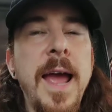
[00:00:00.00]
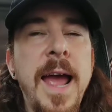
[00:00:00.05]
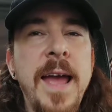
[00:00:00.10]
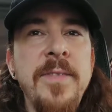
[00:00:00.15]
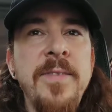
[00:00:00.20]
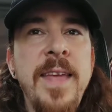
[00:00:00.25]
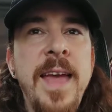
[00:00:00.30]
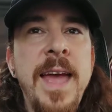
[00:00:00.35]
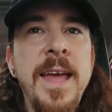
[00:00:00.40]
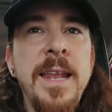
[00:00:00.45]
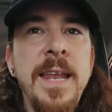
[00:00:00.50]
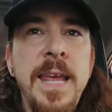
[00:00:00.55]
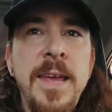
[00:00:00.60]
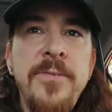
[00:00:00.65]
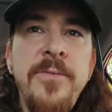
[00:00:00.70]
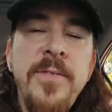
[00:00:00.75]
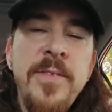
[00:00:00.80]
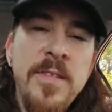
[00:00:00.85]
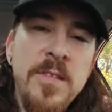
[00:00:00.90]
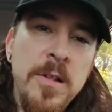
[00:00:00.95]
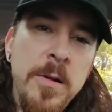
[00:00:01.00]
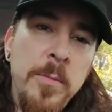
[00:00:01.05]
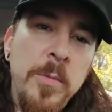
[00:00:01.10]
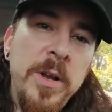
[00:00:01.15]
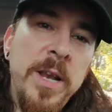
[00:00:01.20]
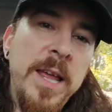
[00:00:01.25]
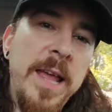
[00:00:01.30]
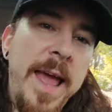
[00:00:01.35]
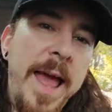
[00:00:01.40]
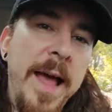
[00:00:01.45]
And then if
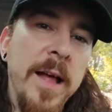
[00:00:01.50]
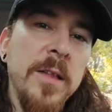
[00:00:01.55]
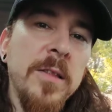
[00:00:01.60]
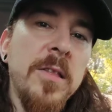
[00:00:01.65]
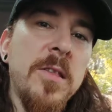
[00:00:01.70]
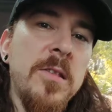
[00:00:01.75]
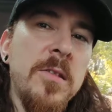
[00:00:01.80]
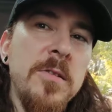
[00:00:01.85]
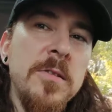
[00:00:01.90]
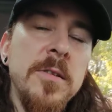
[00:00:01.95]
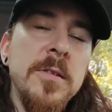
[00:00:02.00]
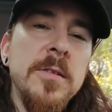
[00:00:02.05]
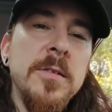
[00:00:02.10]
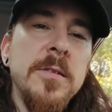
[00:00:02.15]
somebody else